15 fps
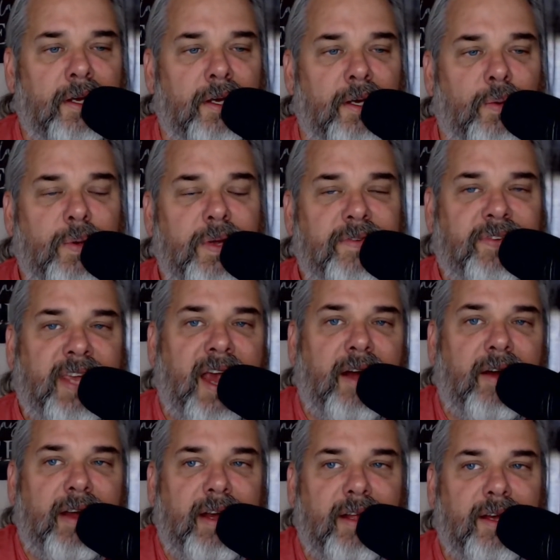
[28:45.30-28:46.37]
We've
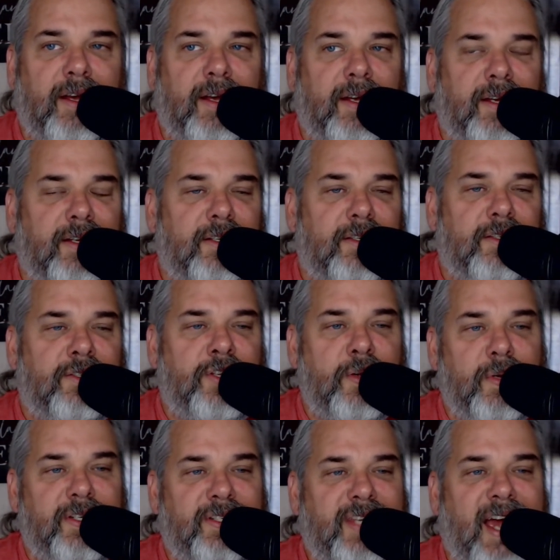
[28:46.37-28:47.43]
carried 2
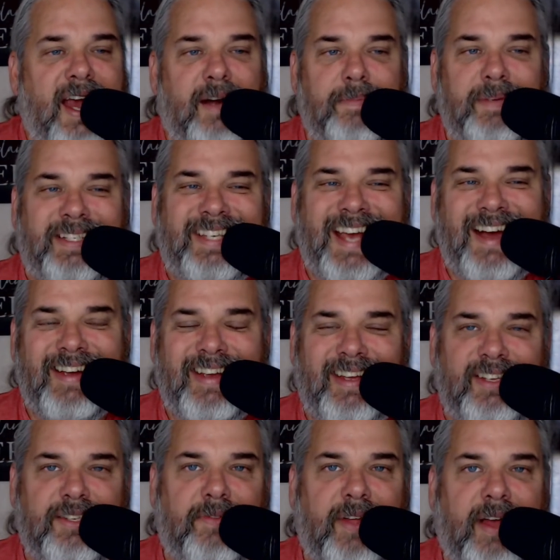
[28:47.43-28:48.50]
entire
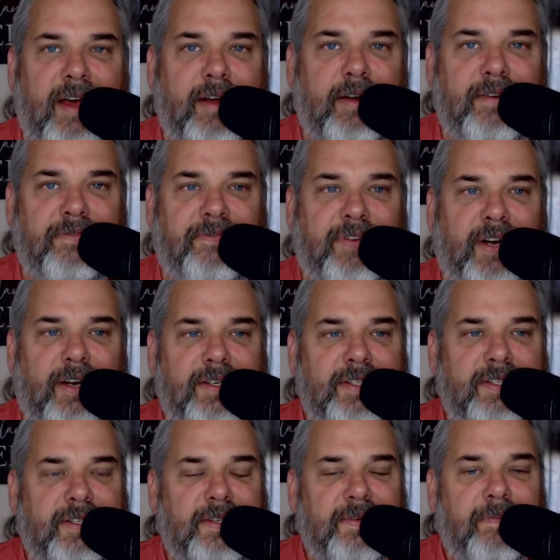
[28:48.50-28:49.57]
battalions of the
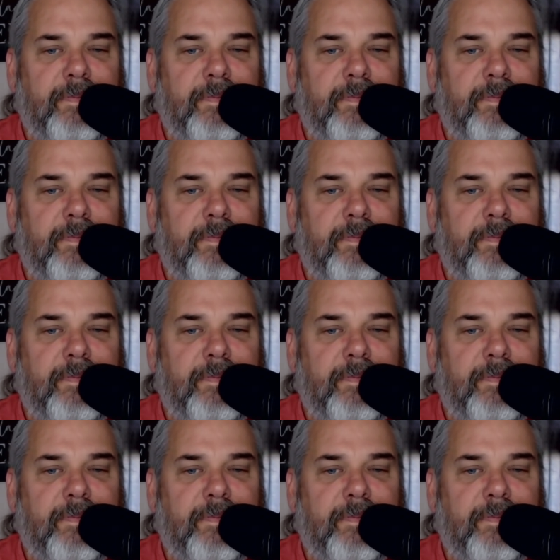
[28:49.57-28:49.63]
101st